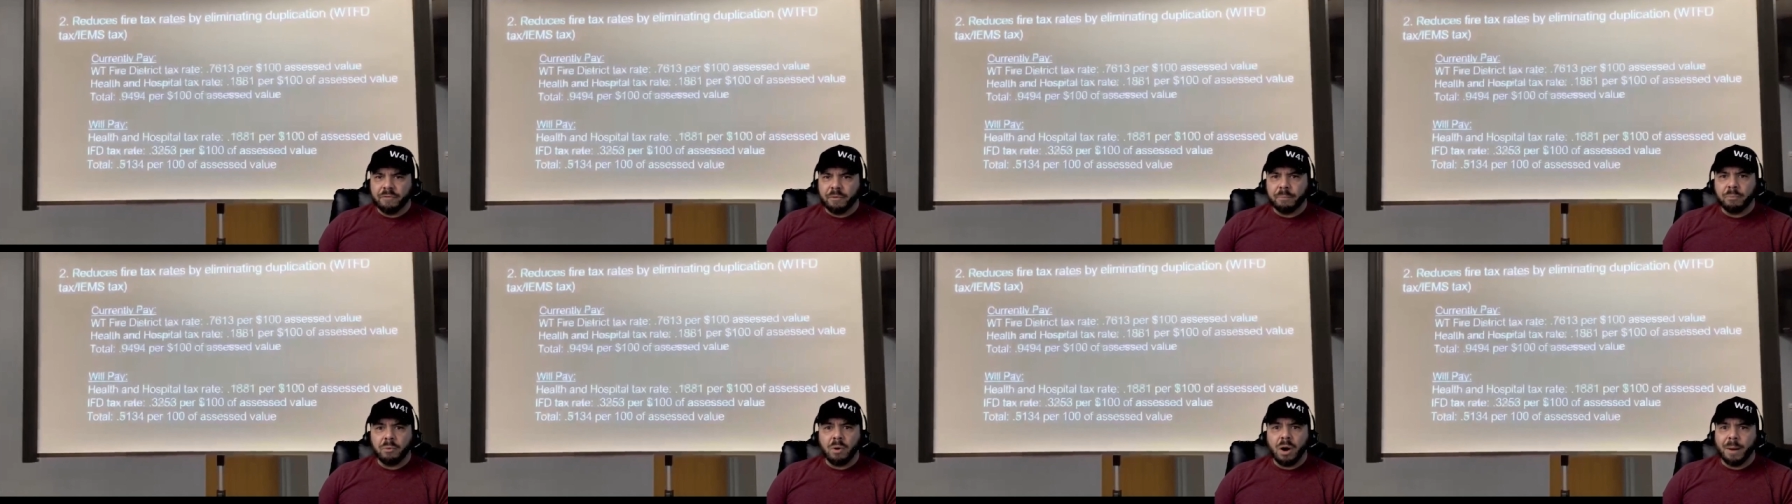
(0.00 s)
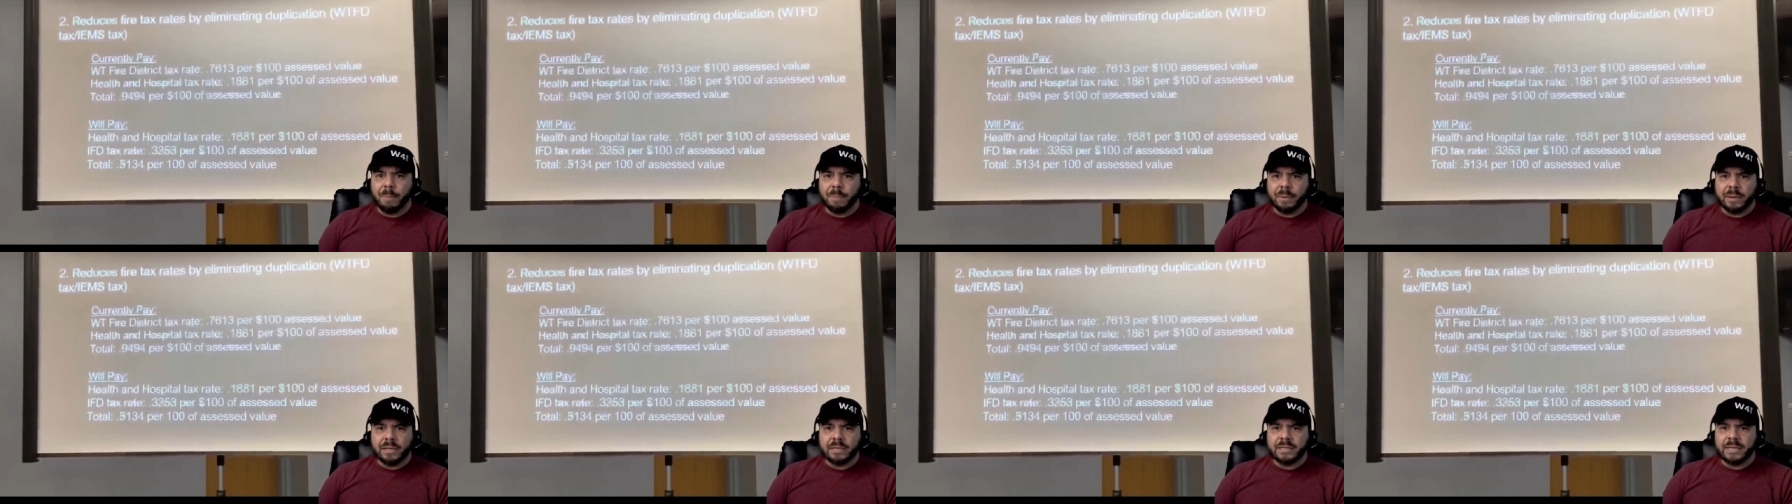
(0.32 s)

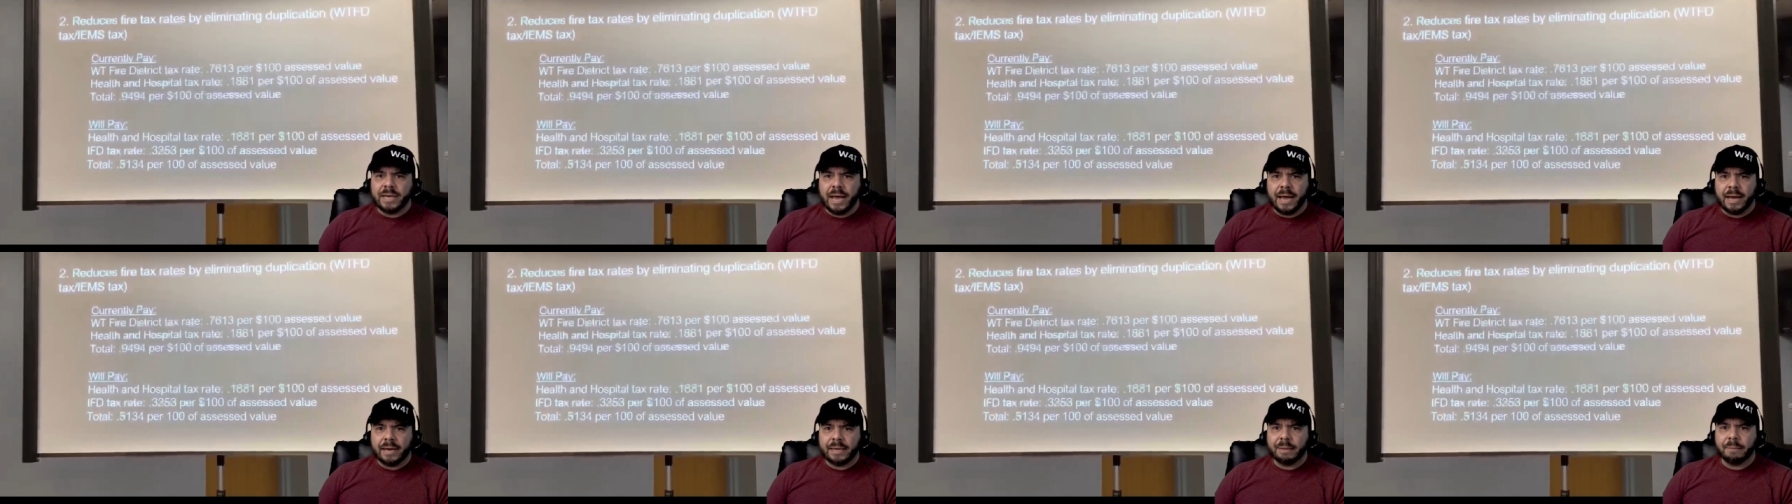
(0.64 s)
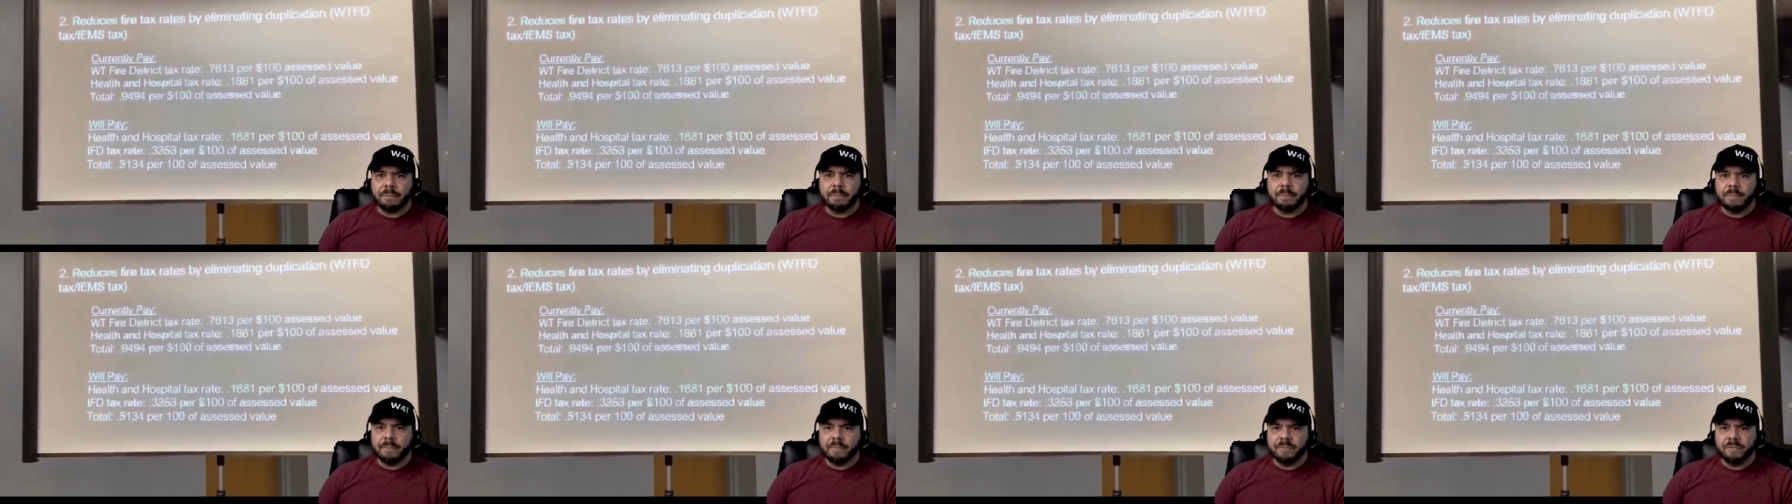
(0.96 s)
property tax
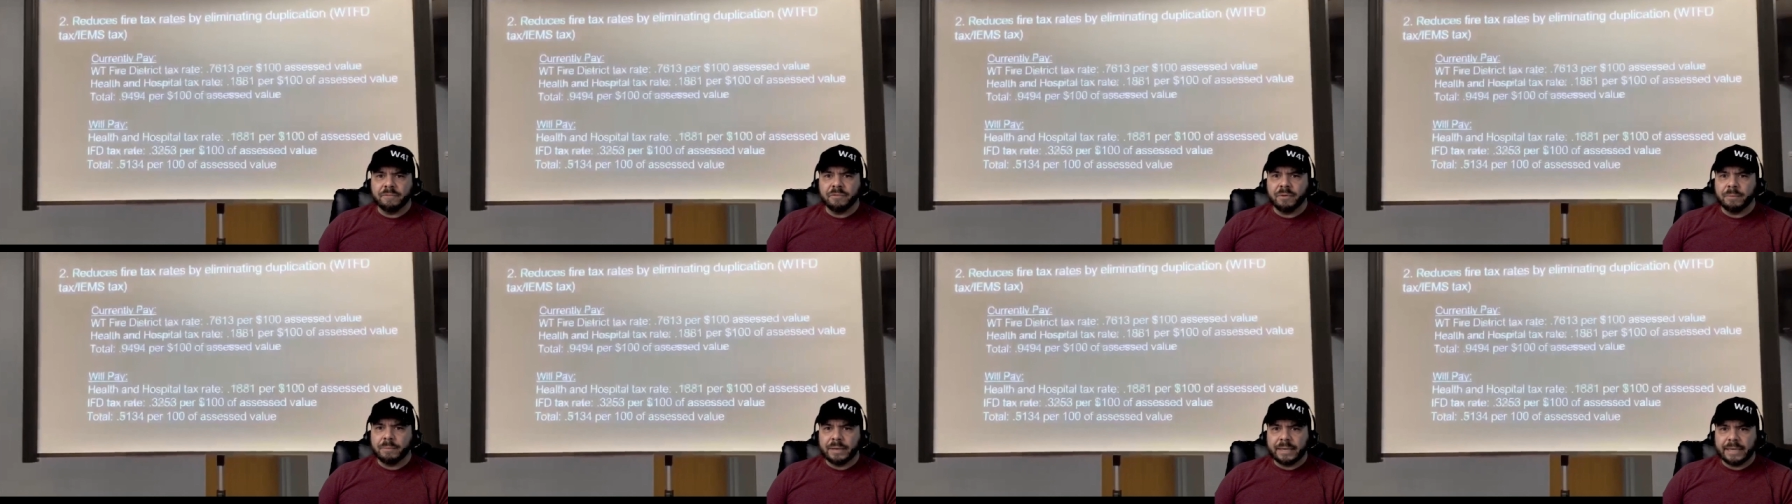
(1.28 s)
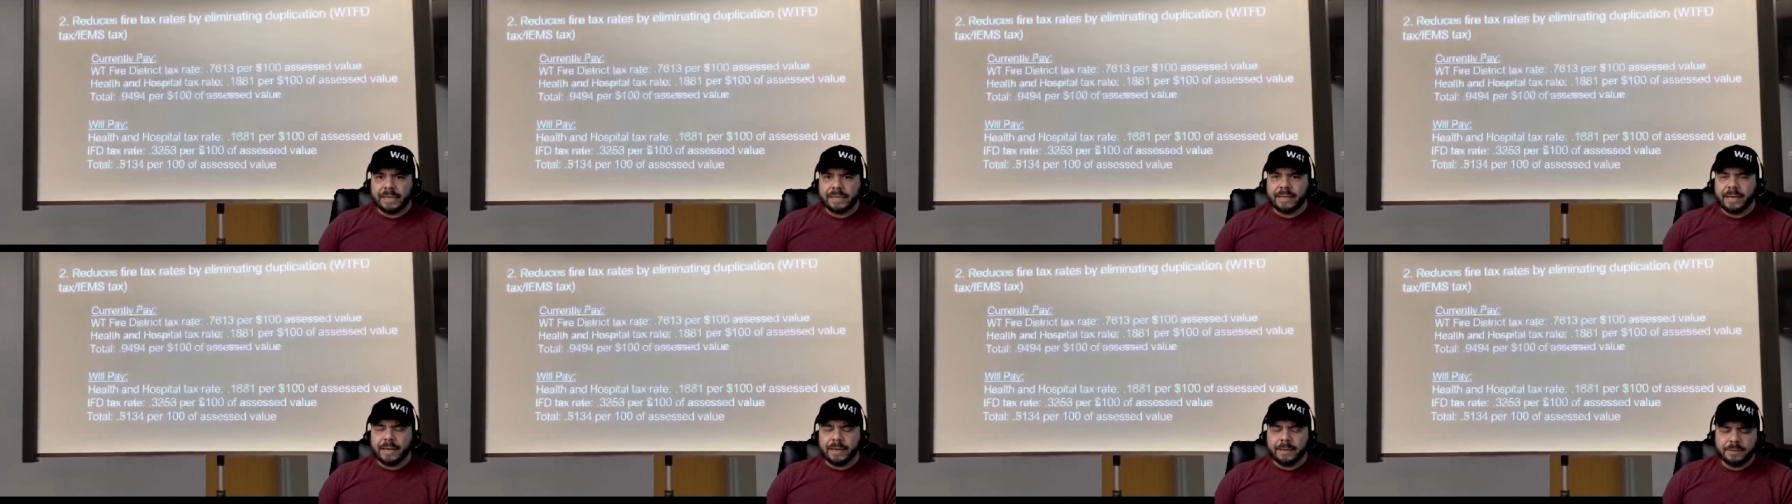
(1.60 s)
from the
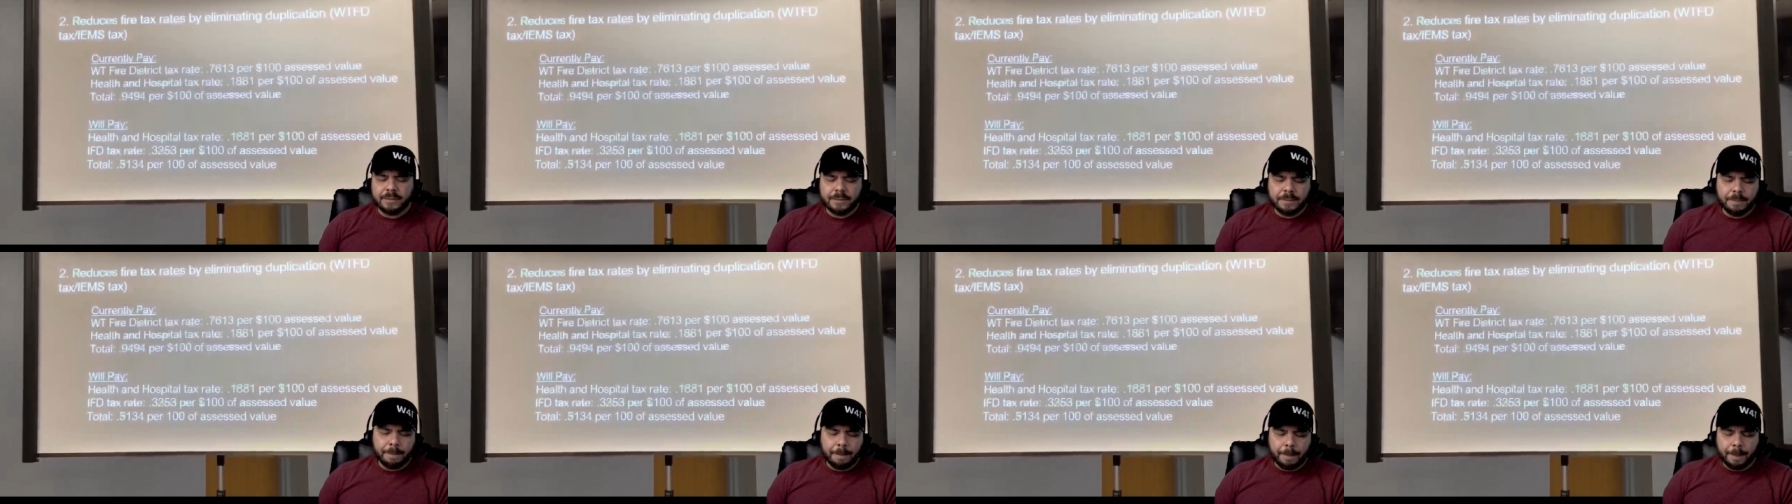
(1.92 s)
state.